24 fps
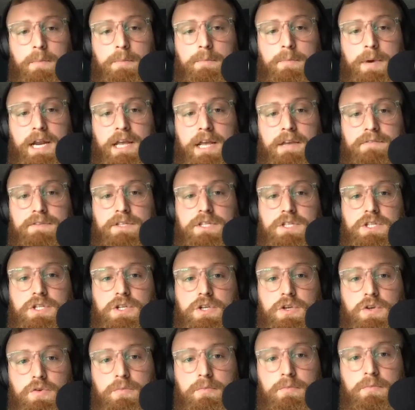but if
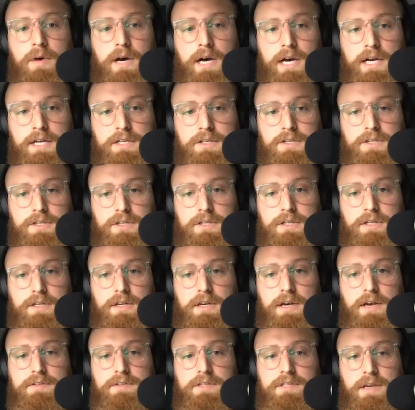too much
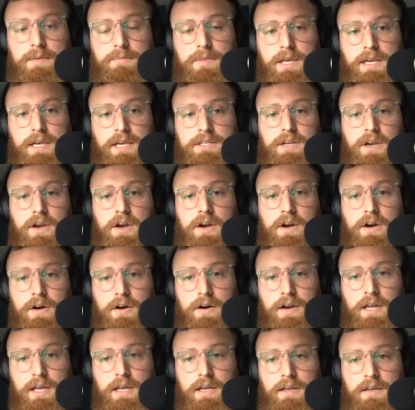of something is
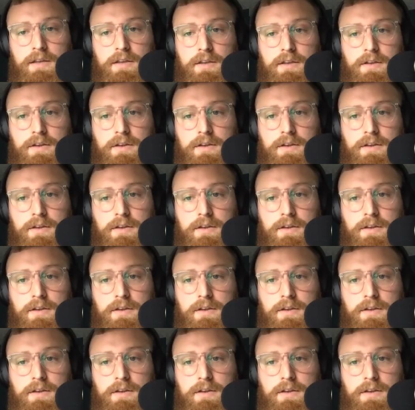occurring,